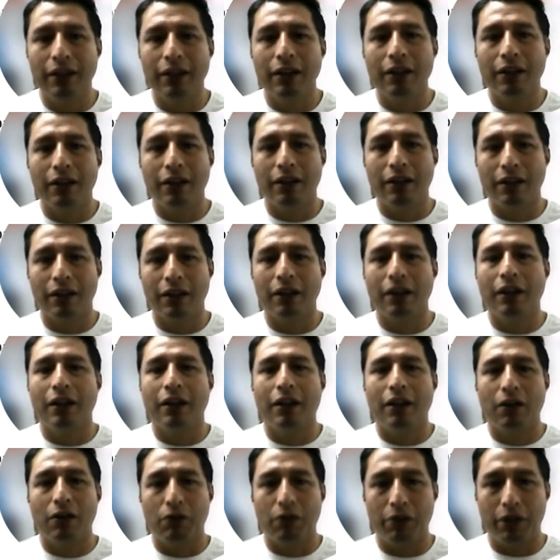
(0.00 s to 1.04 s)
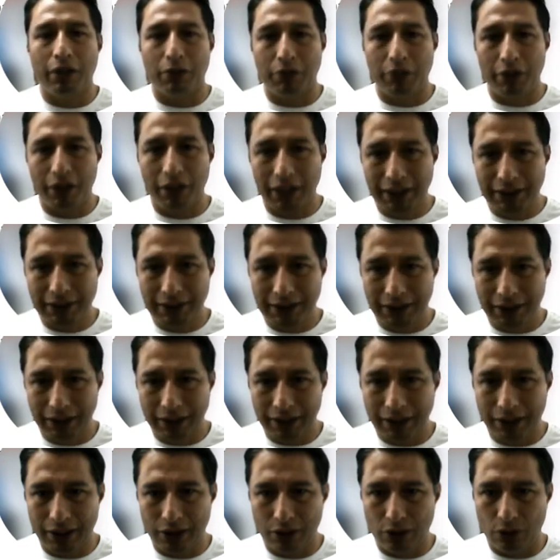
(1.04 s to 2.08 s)
where we can see that two
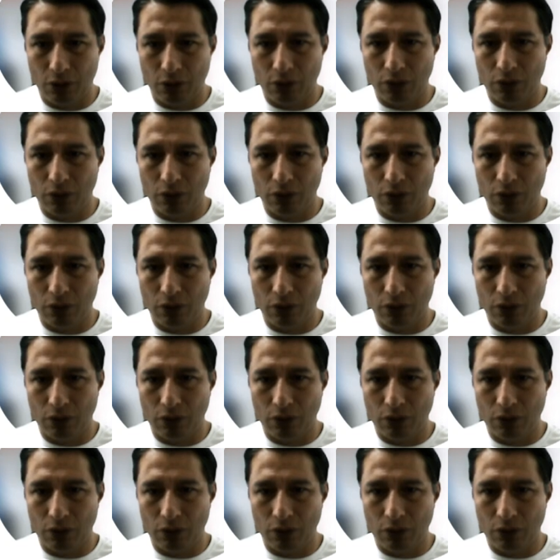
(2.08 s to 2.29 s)
tubes